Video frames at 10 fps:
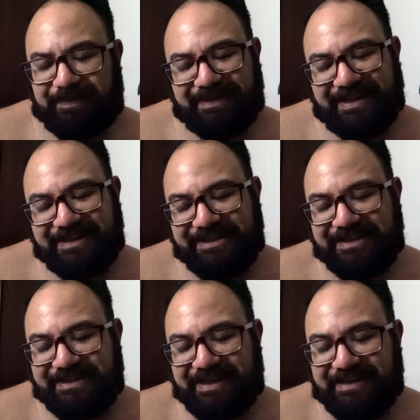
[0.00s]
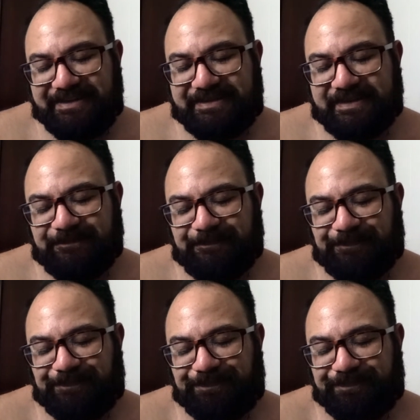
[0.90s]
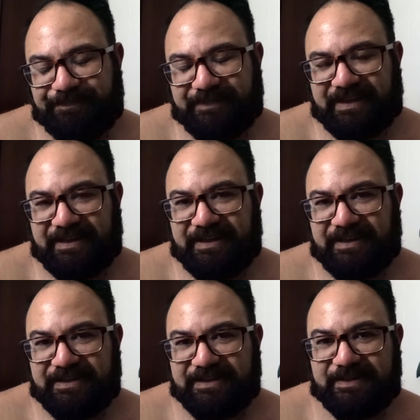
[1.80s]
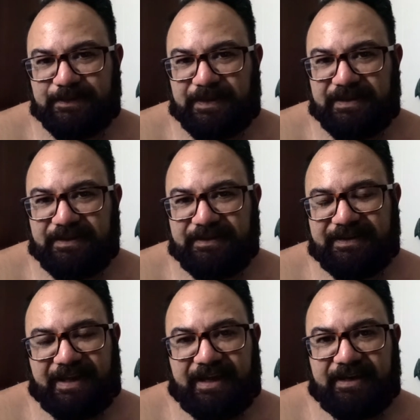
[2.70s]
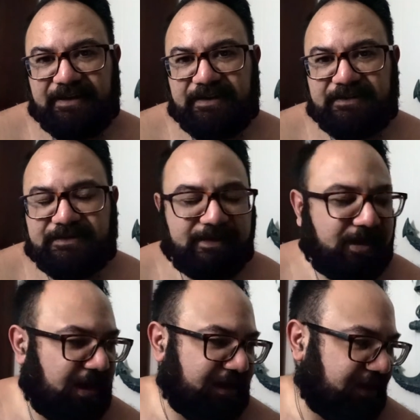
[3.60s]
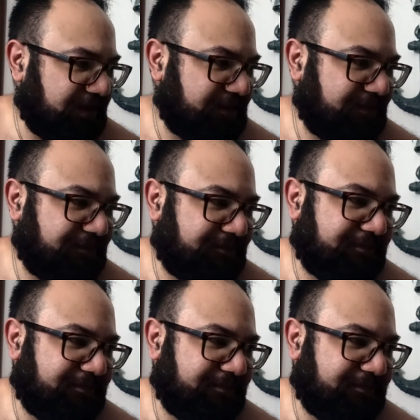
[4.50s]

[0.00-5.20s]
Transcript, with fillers: then she says, this is one that I kind of,